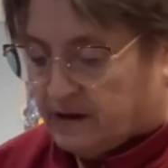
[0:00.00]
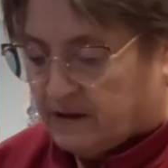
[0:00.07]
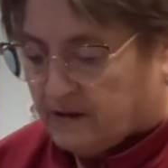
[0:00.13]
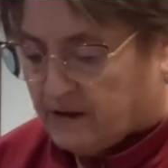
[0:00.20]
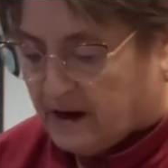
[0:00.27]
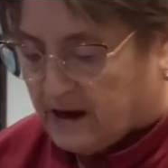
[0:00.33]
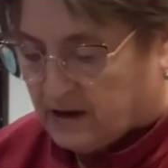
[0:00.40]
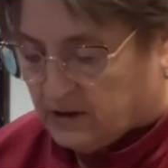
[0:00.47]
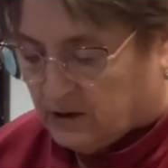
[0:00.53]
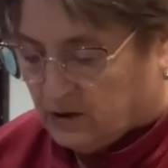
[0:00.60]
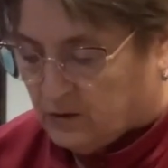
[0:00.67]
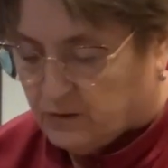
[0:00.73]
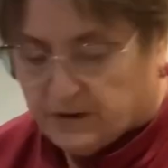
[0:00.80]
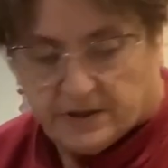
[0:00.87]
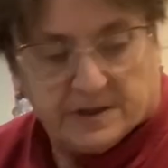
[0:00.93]
that
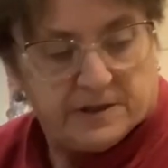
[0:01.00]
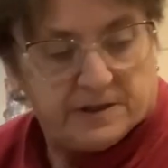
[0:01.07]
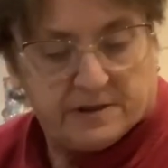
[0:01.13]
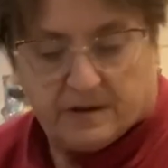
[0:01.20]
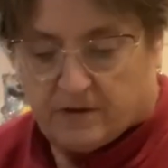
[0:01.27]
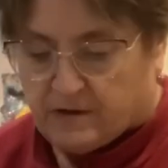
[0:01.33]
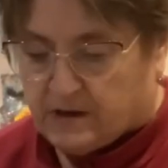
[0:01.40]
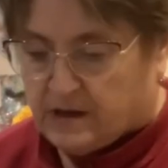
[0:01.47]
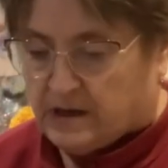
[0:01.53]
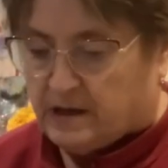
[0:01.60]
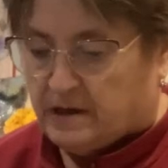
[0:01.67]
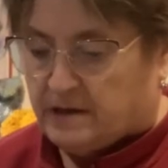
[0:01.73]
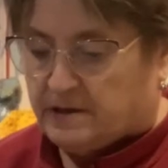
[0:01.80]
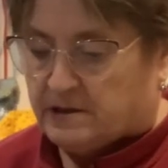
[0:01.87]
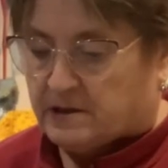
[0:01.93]
uses
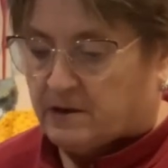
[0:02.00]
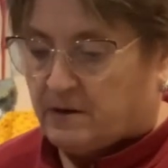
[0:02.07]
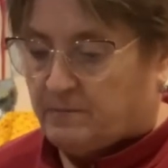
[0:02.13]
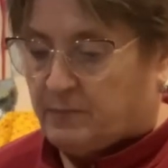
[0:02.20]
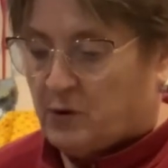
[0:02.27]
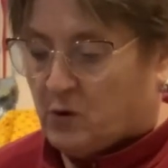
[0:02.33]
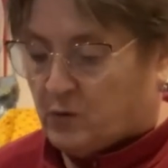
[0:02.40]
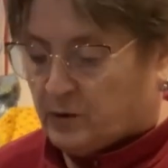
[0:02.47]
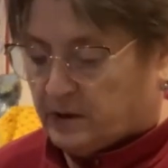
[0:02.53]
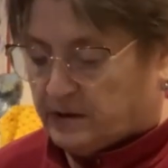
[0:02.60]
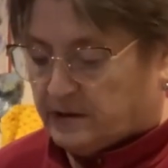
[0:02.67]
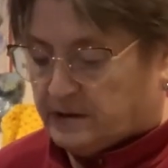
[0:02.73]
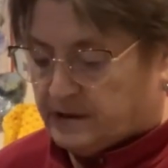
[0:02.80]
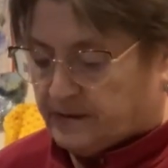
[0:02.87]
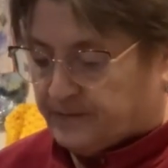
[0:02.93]
these
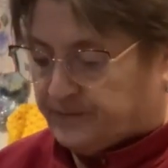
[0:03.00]
components.